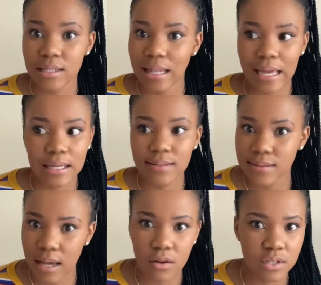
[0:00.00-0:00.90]
like
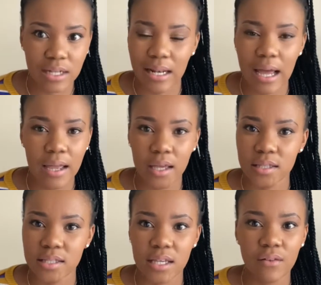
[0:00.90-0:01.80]
scout a
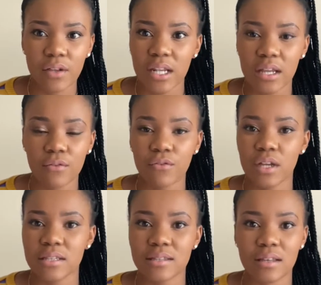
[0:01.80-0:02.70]
client, even if
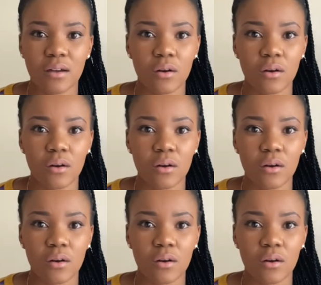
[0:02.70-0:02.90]
it's